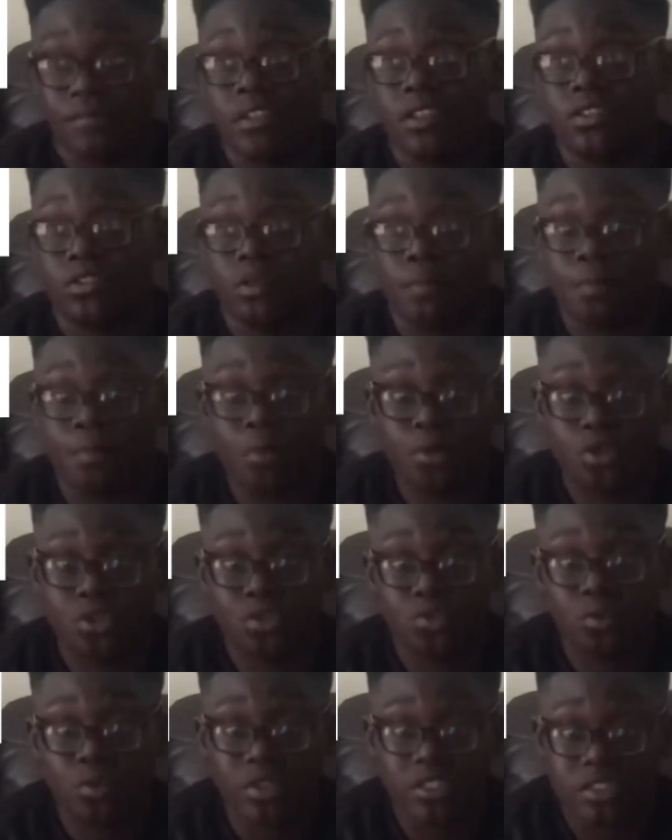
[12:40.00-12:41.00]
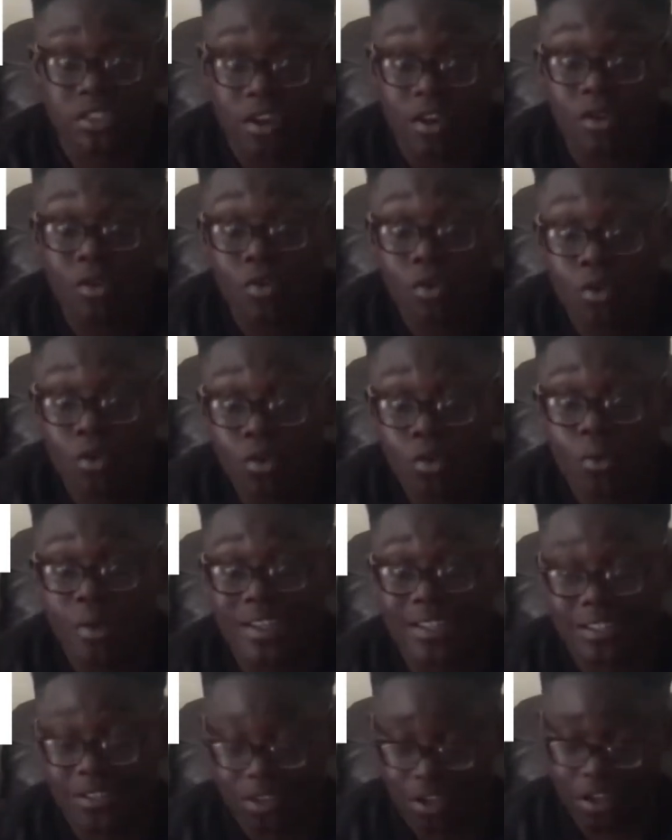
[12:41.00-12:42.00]
the boys' toilets are
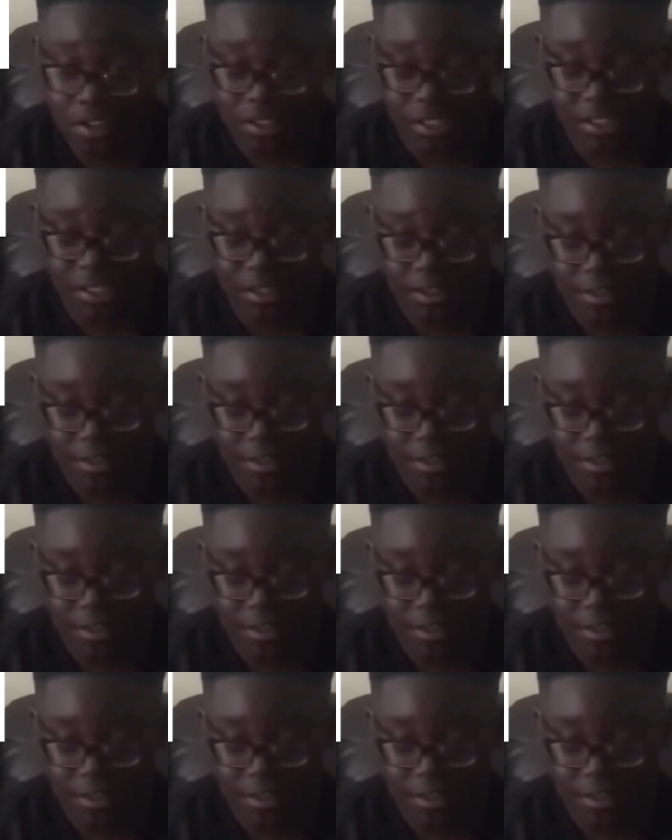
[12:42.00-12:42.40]
always dirty.